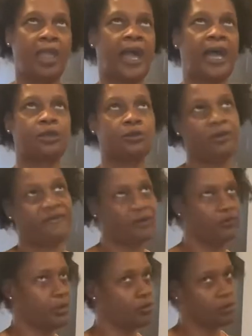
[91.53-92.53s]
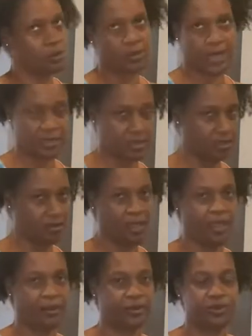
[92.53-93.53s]
I don't know if I really wanna go out there.
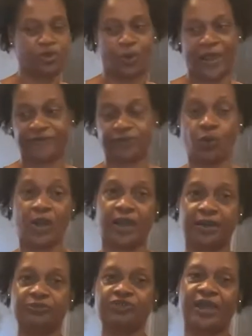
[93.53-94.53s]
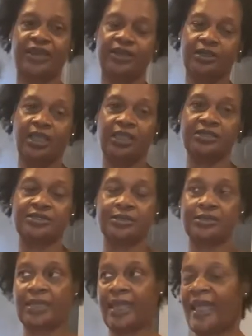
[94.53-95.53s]
You know, after a while, I'm trying to
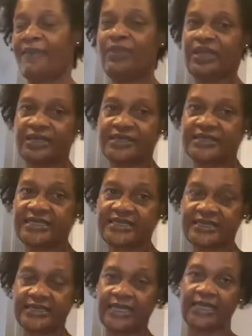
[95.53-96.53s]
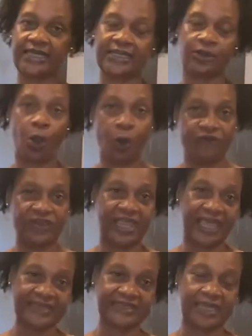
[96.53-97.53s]
I have been since the COVID
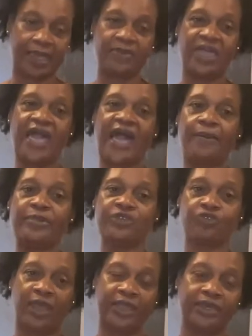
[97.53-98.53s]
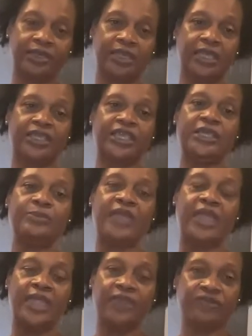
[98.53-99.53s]
last time, I've been trying to keep
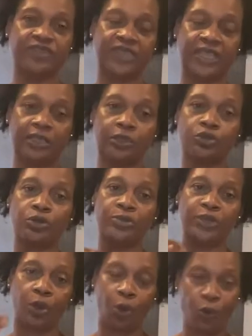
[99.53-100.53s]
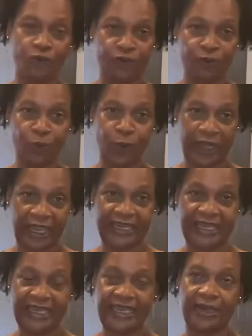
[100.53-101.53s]
everything a little bit over what I
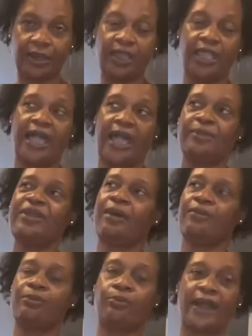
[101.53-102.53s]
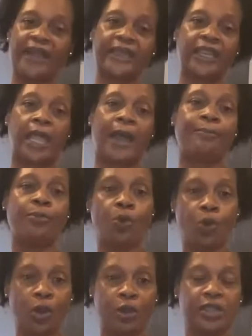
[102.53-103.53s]
need. I mean, I've been buying a lot
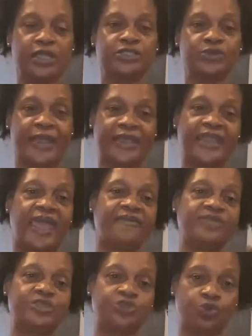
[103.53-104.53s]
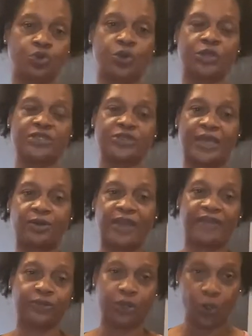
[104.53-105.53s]
more so I can have it stored so I don't
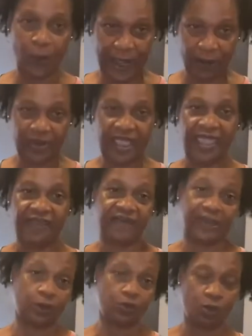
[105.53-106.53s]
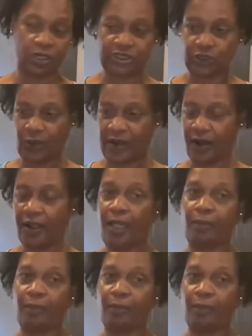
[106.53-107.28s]
have to go out if I don't want to go out.